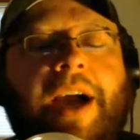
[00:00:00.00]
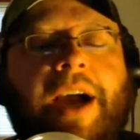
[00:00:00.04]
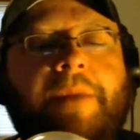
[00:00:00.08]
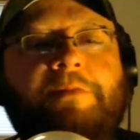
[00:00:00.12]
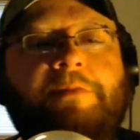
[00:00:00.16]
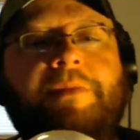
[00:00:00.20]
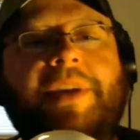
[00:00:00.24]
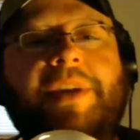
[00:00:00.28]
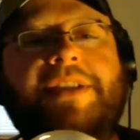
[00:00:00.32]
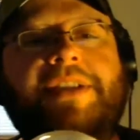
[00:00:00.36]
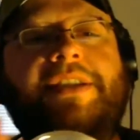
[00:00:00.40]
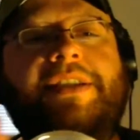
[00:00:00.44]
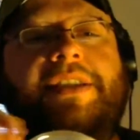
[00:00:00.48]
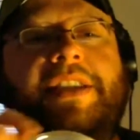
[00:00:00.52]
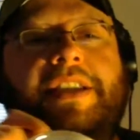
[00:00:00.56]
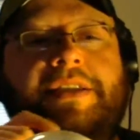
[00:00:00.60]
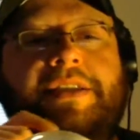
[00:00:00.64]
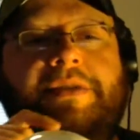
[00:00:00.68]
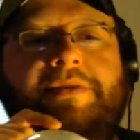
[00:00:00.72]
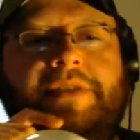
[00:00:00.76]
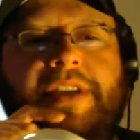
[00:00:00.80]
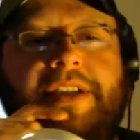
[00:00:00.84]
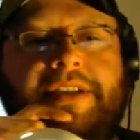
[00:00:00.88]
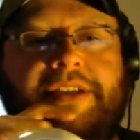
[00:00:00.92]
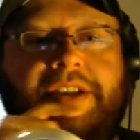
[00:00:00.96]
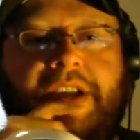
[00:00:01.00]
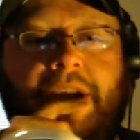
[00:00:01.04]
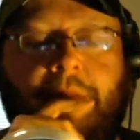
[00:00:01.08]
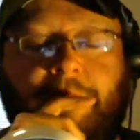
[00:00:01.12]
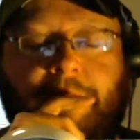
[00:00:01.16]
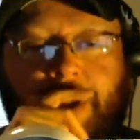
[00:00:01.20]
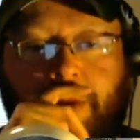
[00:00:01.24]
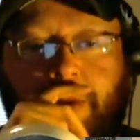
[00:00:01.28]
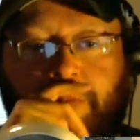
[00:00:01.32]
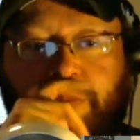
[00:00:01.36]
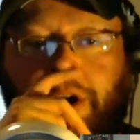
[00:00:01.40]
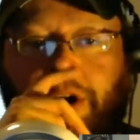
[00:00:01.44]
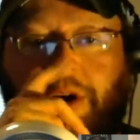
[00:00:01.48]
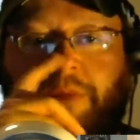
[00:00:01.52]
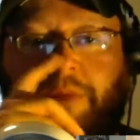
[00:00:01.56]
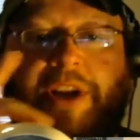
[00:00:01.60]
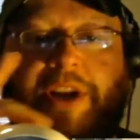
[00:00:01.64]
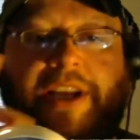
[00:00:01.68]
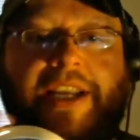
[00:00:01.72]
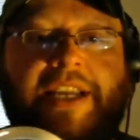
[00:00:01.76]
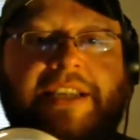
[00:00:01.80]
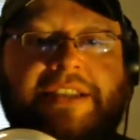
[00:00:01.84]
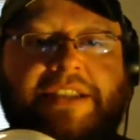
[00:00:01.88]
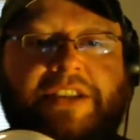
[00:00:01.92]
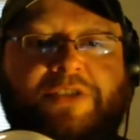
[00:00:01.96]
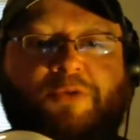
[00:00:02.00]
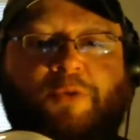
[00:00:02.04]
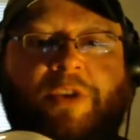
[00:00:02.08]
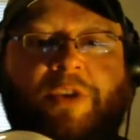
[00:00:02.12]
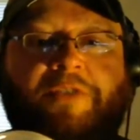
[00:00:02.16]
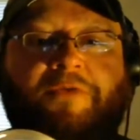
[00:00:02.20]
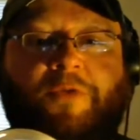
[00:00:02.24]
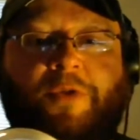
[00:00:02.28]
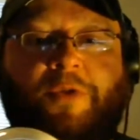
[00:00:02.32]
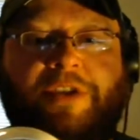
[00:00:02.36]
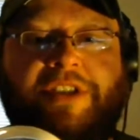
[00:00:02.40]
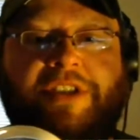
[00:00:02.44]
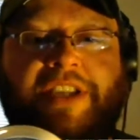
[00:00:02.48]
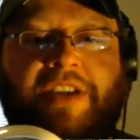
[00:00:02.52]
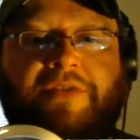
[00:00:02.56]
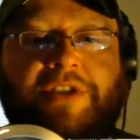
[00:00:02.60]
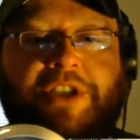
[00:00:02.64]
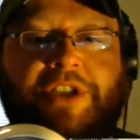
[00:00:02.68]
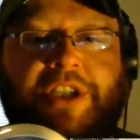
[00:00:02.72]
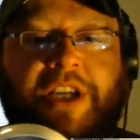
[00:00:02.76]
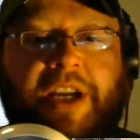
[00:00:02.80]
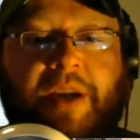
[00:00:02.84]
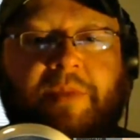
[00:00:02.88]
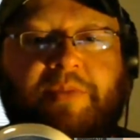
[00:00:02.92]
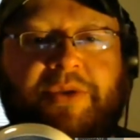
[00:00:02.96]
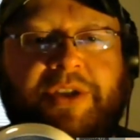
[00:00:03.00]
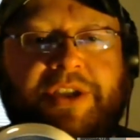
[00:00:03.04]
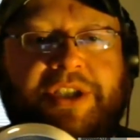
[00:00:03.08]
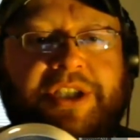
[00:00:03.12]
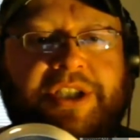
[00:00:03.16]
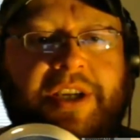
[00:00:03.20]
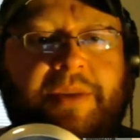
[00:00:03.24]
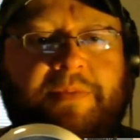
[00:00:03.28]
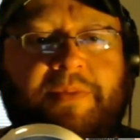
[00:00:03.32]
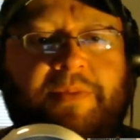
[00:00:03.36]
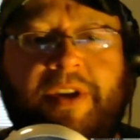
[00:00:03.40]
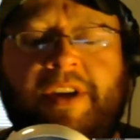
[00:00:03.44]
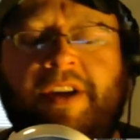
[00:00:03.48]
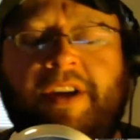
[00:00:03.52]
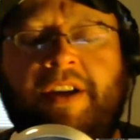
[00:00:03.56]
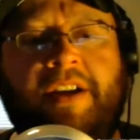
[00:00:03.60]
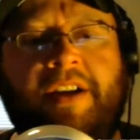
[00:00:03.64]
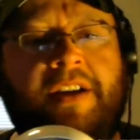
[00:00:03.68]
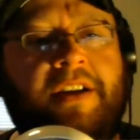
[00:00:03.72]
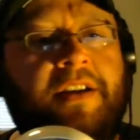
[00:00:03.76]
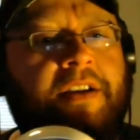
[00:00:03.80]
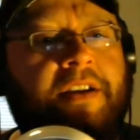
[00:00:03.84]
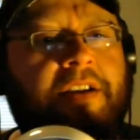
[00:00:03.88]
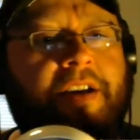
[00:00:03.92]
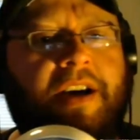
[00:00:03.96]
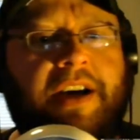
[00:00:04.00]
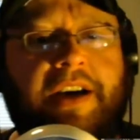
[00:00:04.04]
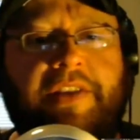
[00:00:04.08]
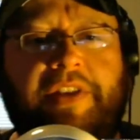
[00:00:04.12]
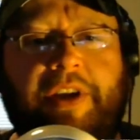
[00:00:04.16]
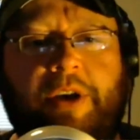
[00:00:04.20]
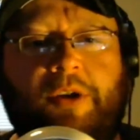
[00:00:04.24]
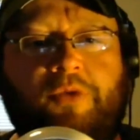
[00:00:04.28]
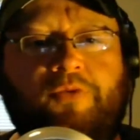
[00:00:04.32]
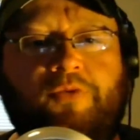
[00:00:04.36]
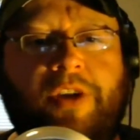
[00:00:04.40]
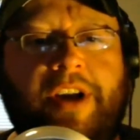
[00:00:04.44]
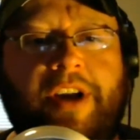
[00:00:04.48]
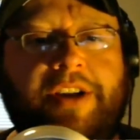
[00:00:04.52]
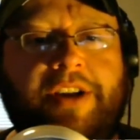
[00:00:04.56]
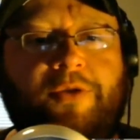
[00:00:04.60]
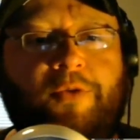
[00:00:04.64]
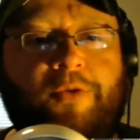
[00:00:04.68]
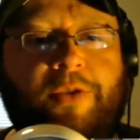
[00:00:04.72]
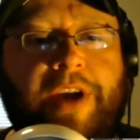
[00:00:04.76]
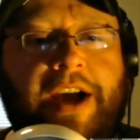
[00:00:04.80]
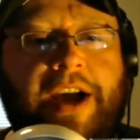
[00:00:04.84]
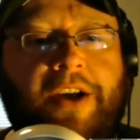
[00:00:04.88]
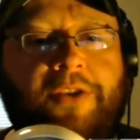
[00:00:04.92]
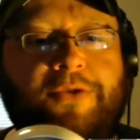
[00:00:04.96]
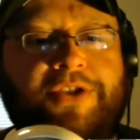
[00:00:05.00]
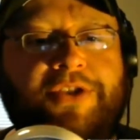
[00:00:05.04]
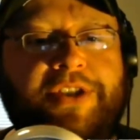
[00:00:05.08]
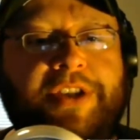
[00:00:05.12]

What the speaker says: missed this coming up part, but I guess the 24/7 championship, they were running around.